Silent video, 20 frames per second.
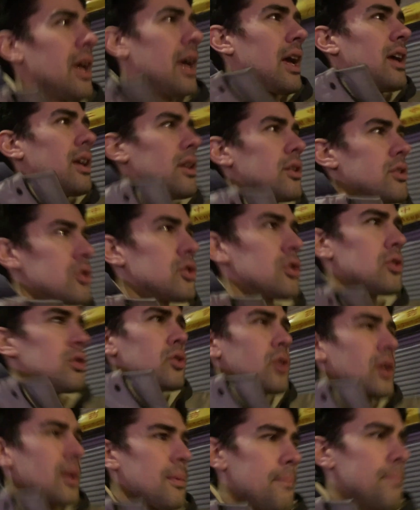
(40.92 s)
and you
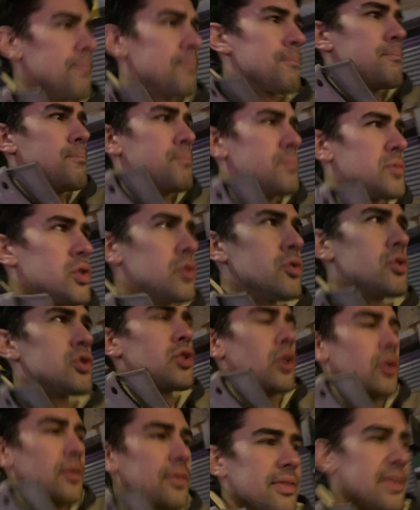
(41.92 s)
can do
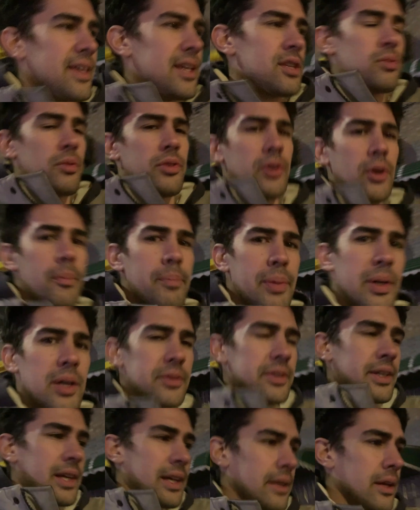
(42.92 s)
certain things with your
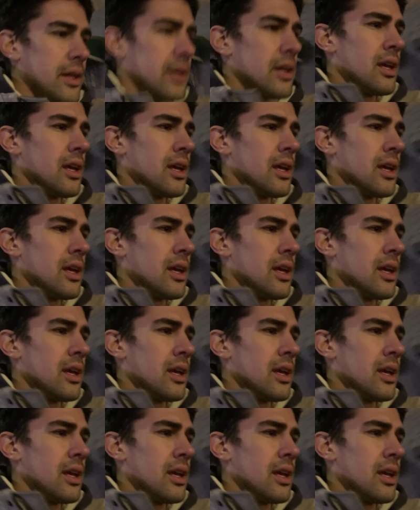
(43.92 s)
building